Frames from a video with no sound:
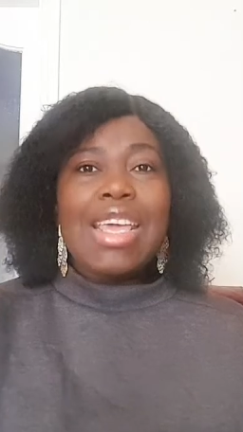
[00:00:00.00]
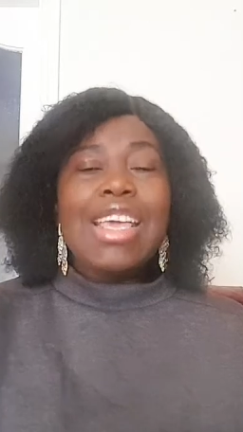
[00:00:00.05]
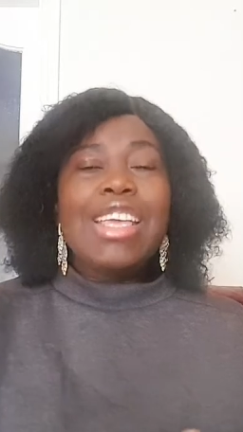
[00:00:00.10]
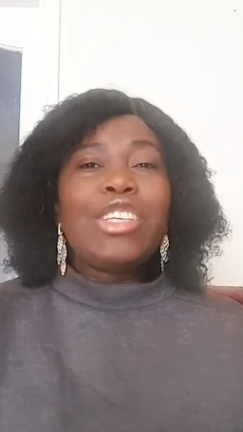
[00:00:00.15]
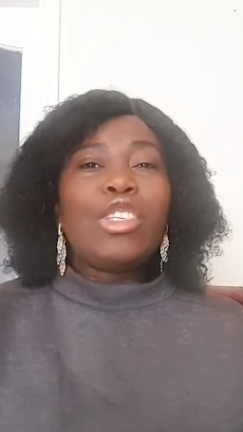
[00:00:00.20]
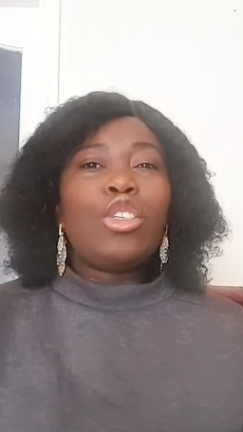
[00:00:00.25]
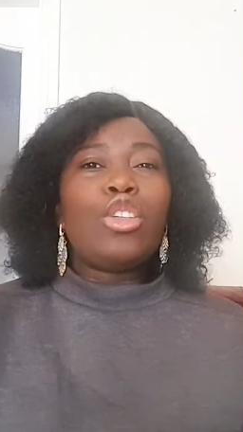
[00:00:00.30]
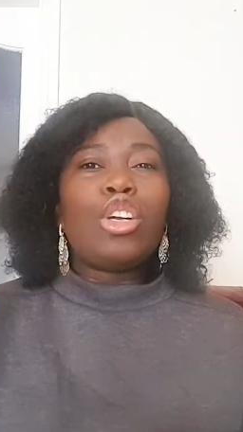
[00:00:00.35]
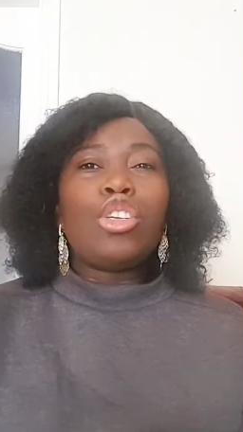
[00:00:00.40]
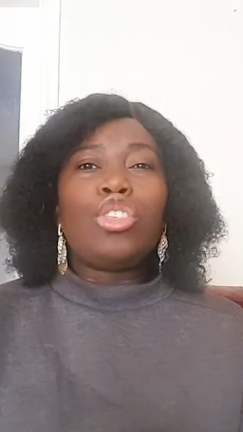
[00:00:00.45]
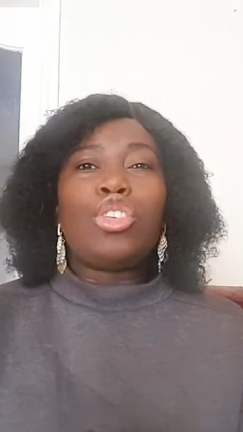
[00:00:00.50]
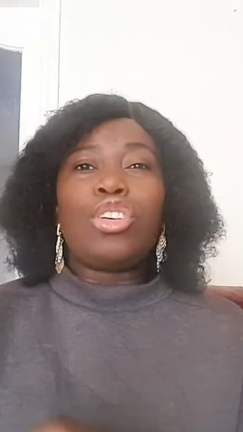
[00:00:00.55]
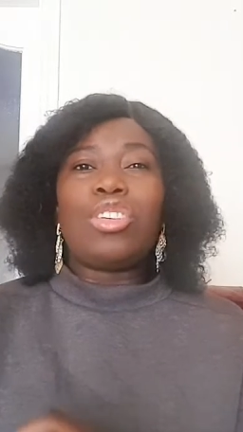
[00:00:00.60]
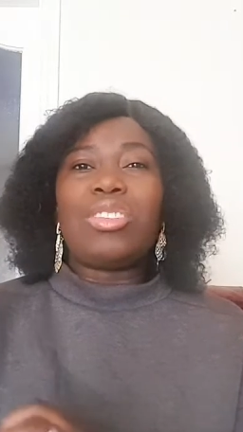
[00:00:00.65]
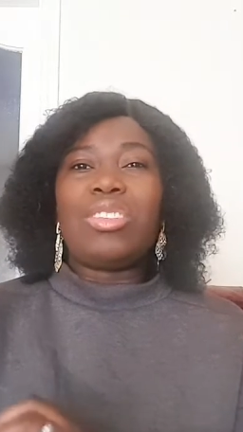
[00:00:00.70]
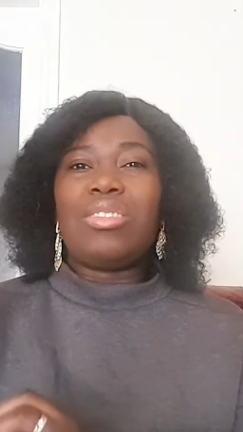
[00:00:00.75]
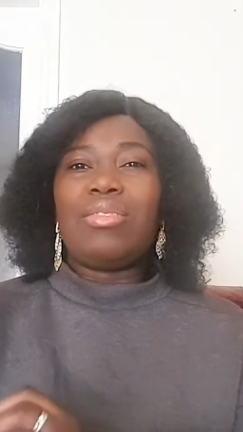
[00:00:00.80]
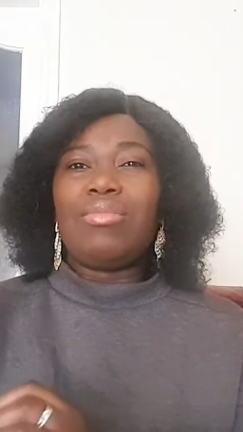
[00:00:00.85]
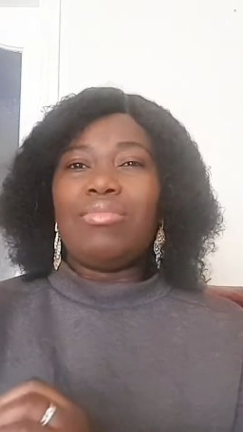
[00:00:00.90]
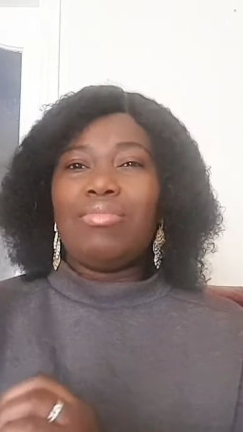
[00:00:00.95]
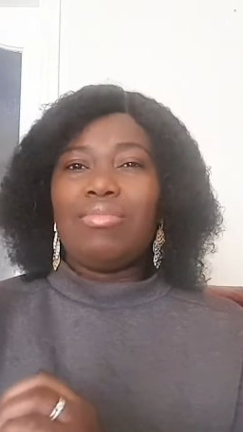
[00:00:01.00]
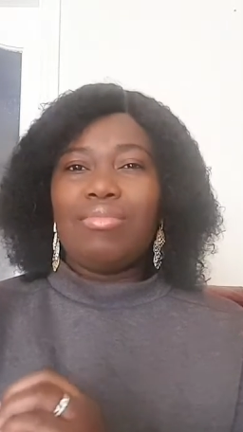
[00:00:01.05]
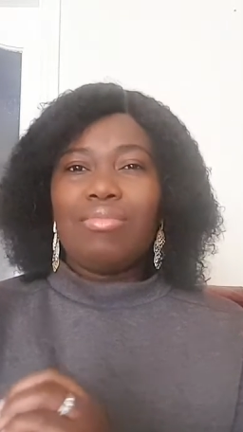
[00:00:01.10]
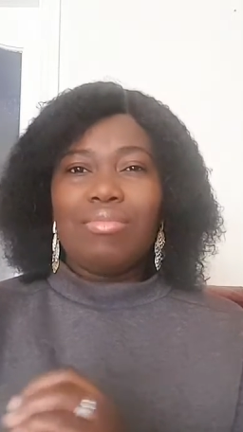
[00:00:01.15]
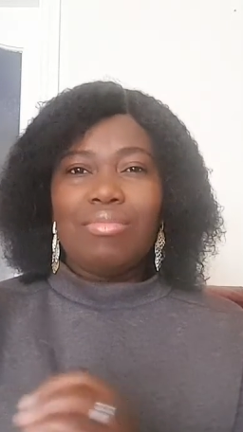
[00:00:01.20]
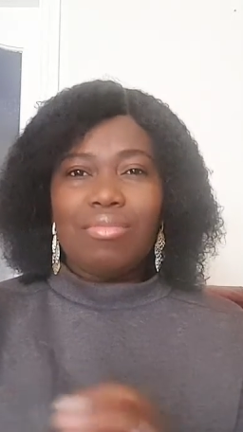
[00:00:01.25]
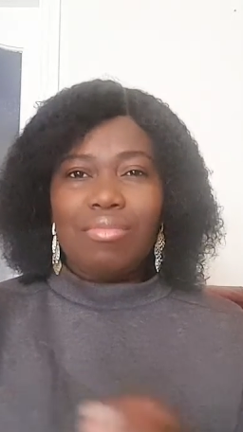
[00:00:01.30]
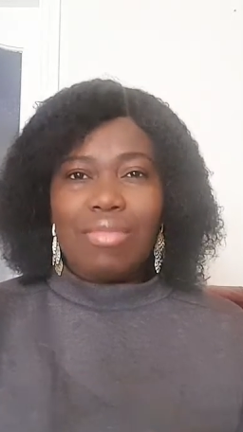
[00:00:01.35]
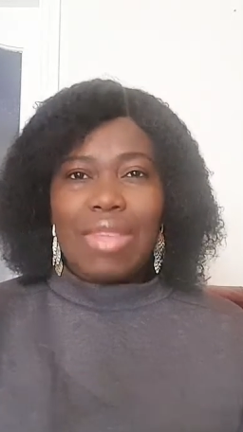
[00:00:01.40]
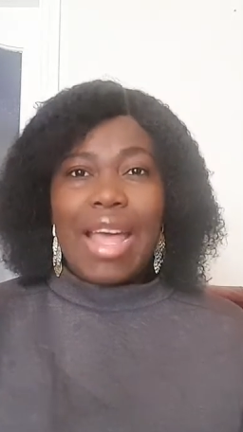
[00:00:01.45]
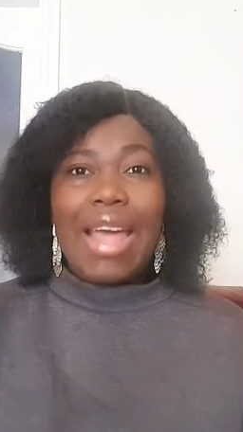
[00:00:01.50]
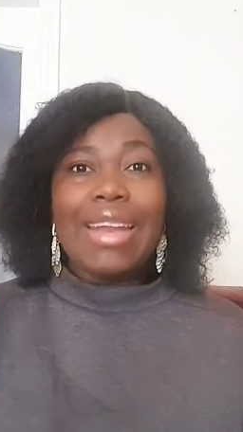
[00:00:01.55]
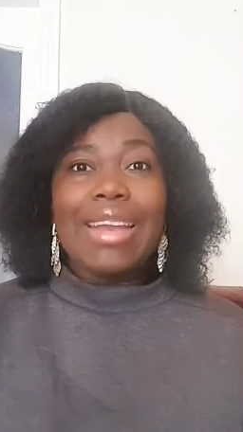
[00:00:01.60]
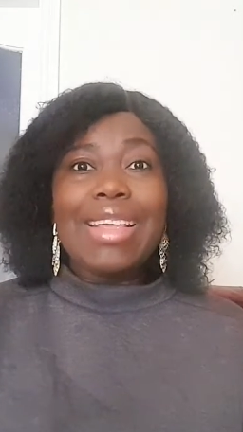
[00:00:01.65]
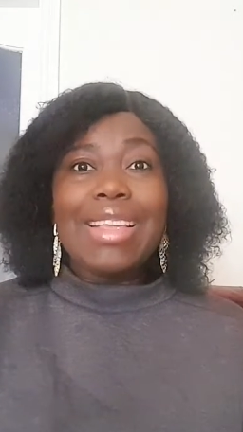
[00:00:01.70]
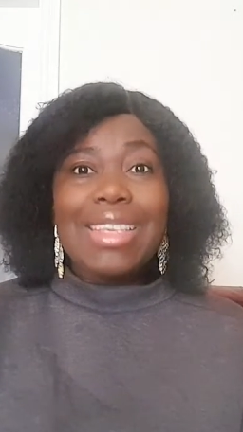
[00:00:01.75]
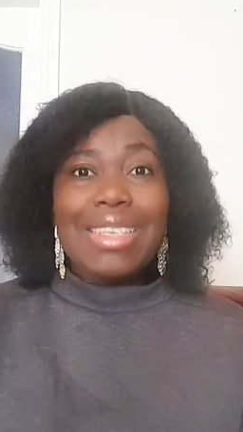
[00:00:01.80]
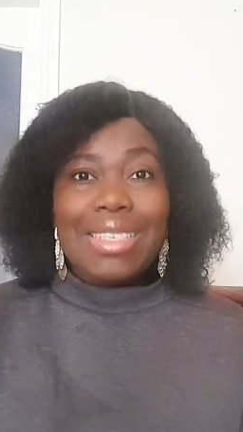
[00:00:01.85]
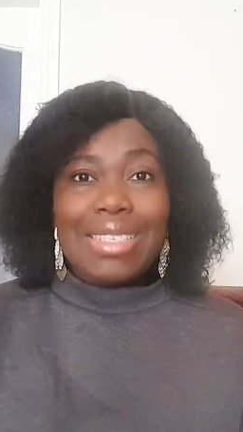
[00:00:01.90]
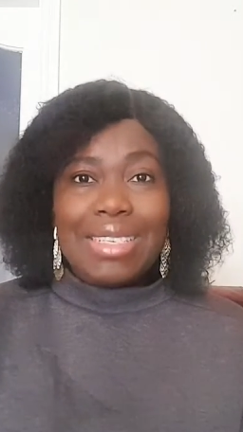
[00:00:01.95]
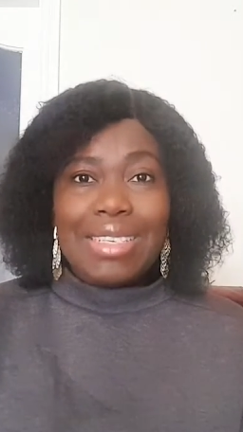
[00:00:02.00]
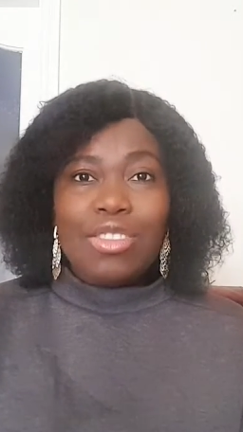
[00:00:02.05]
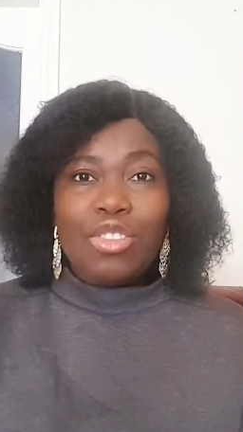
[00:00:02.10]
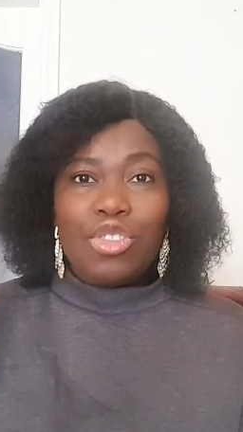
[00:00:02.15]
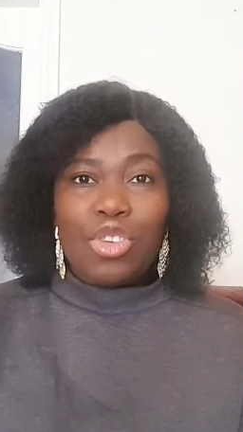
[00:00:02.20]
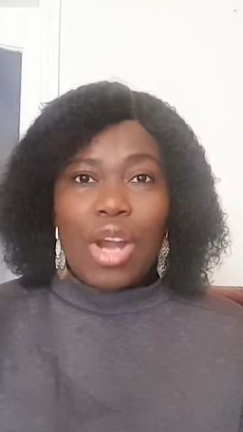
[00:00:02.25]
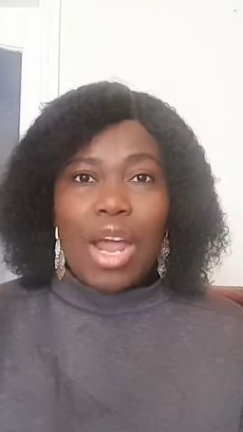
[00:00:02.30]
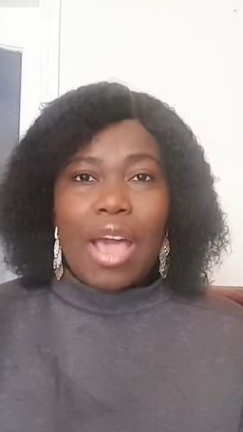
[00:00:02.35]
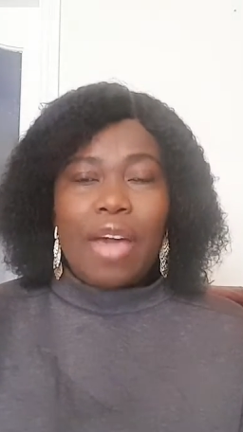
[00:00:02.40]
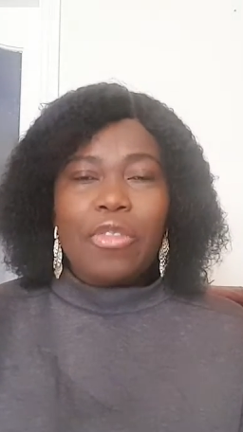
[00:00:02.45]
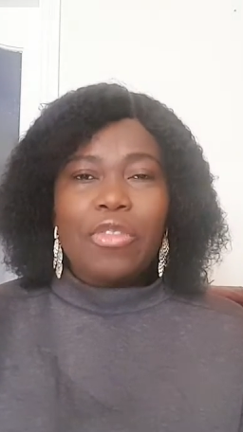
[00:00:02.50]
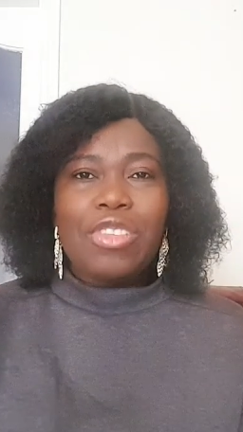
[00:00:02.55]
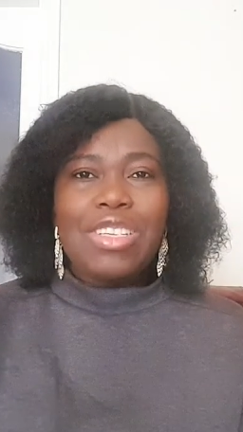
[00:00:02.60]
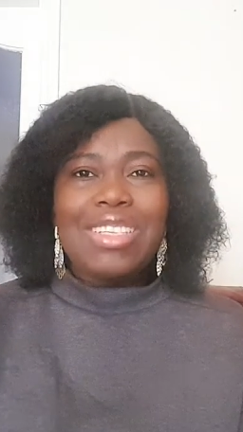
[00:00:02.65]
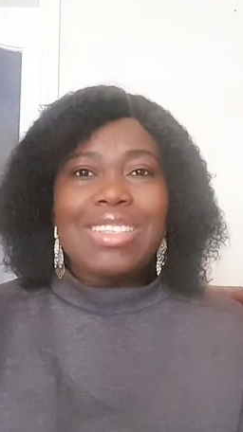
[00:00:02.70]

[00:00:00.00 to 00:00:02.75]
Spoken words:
It's not just an easy draft,